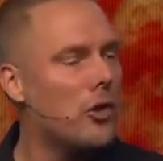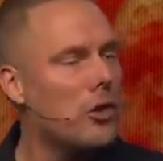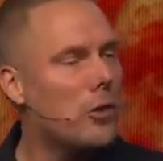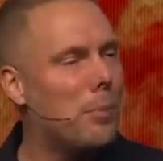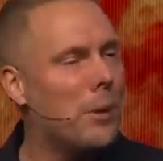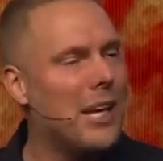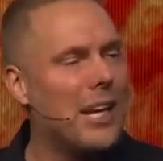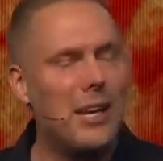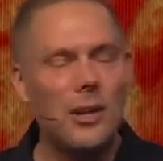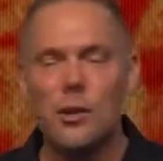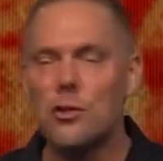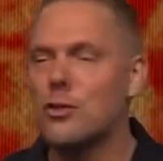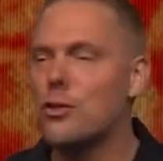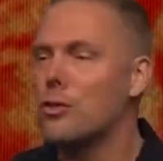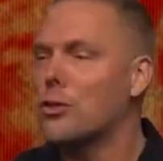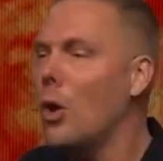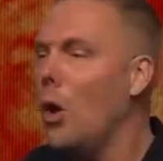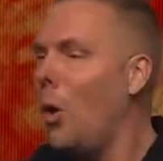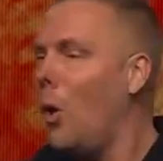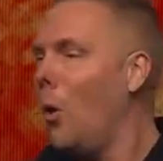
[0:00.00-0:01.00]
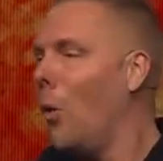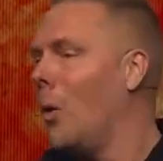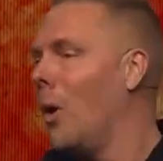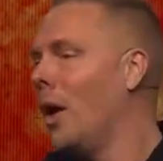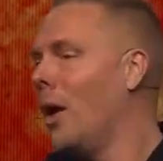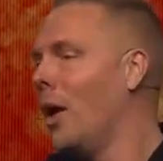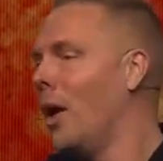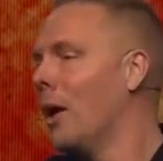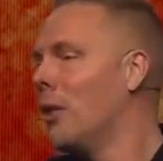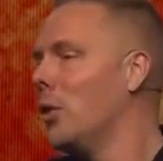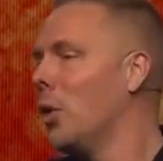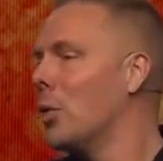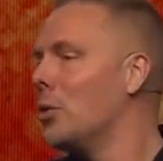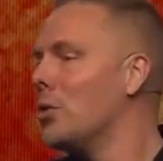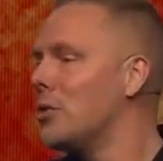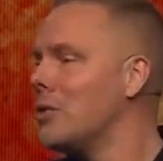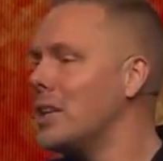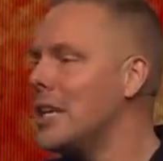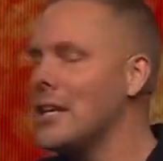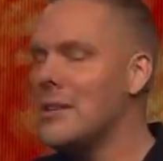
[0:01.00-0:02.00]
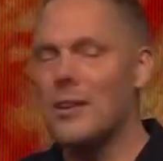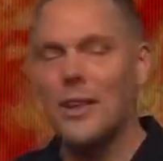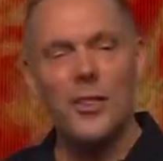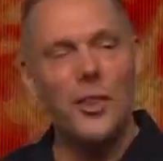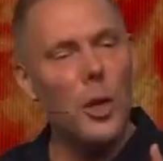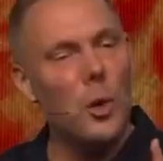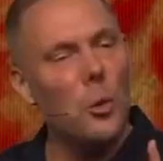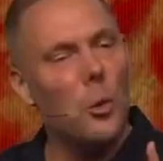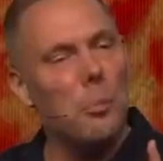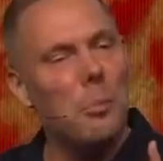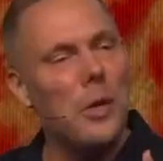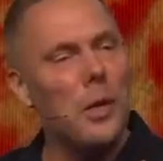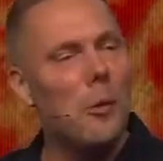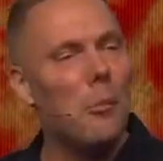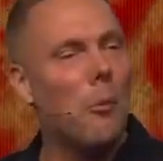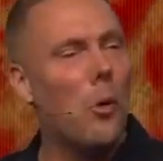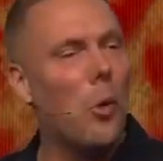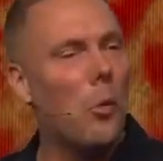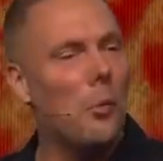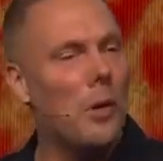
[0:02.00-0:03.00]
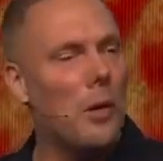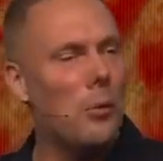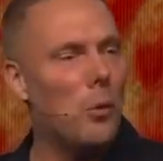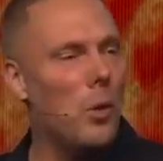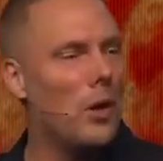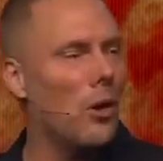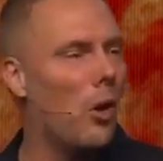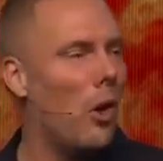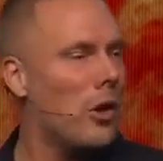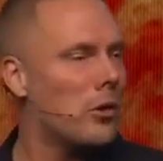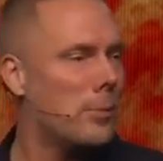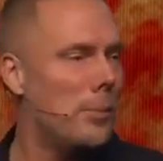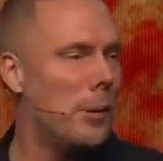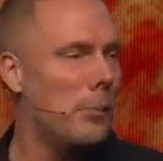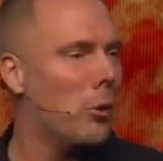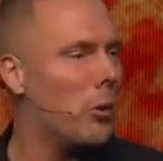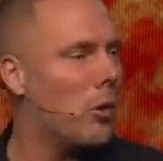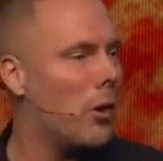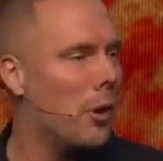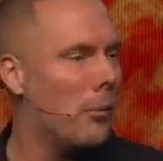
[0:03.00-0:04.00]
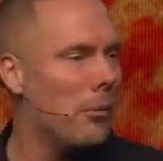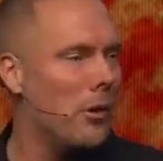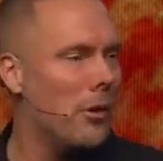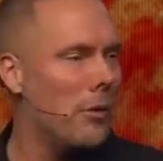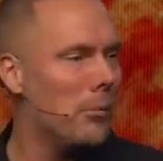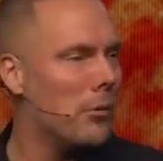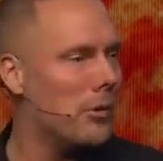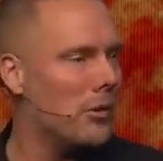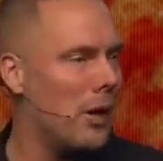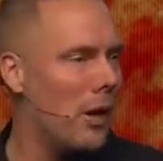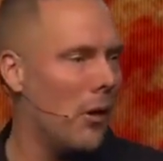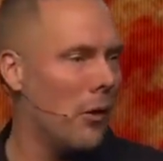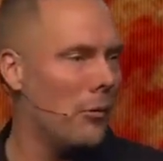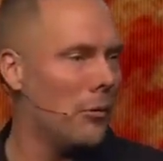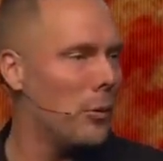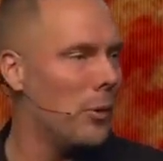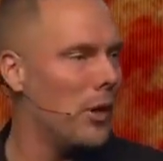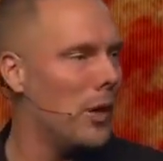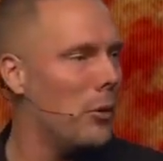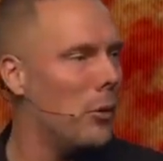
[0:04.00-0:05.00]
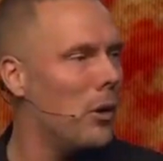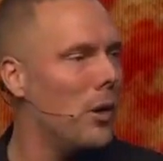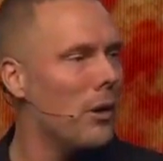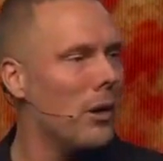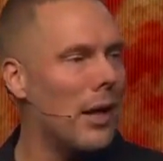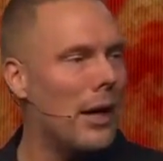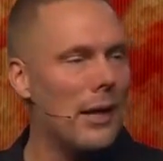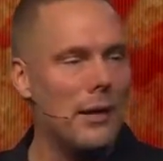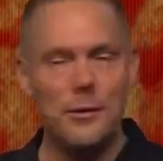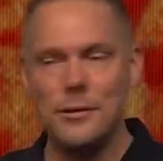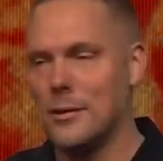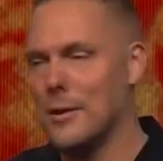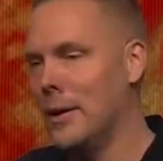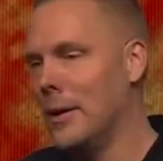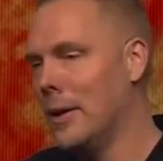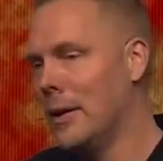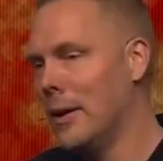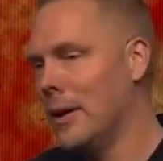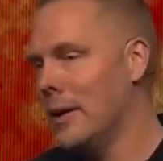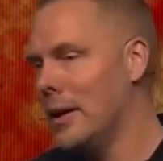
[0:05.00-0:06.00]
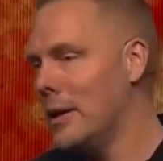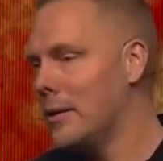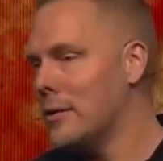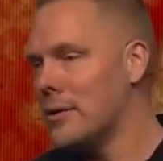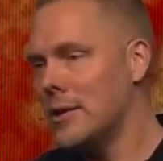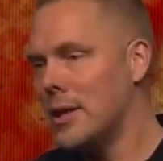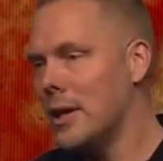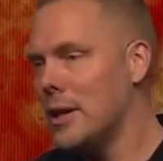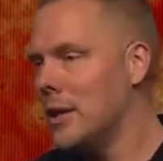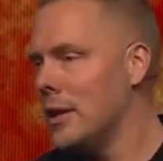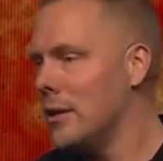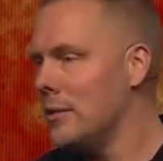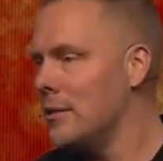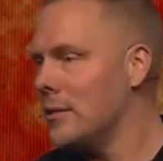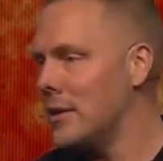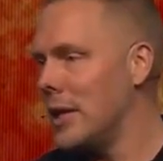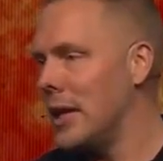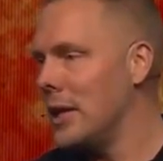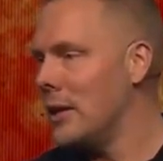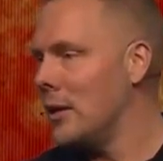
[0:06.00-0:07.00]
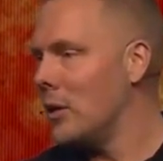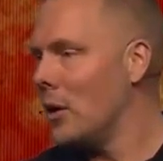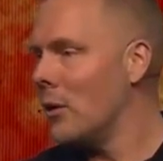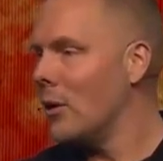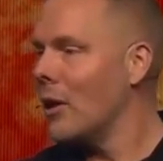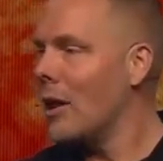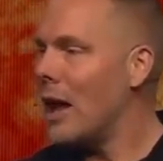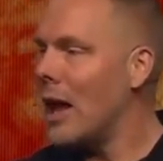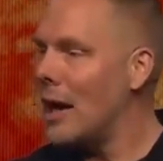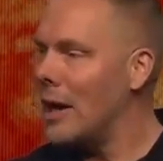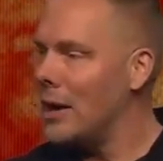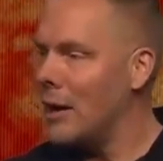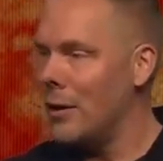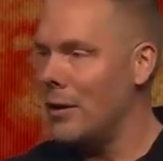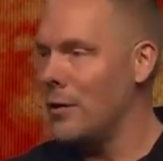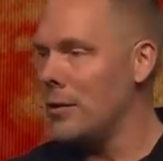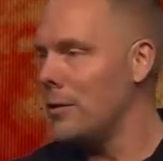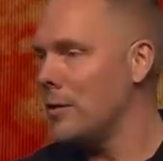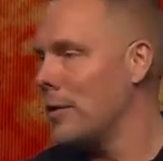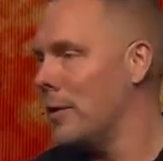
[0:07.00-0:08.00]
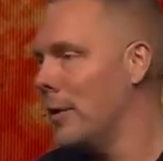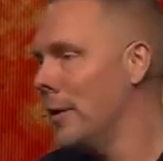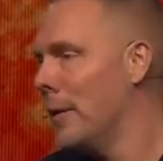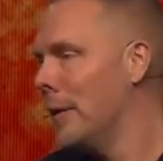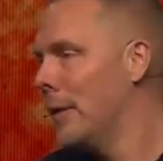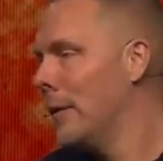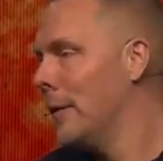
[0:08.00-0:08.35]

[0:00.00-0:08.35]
And just begin to sow those seeds. And there will be a moment when lost people come to themselves, when they realize that sin and Satan are liars